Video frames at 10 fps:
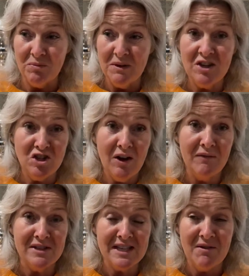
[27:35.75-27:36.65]
because you don't have
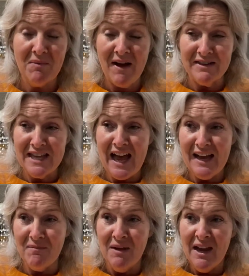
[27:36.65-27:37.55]
the same amount of
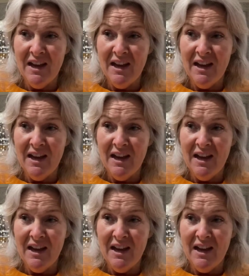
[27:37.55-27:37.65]
time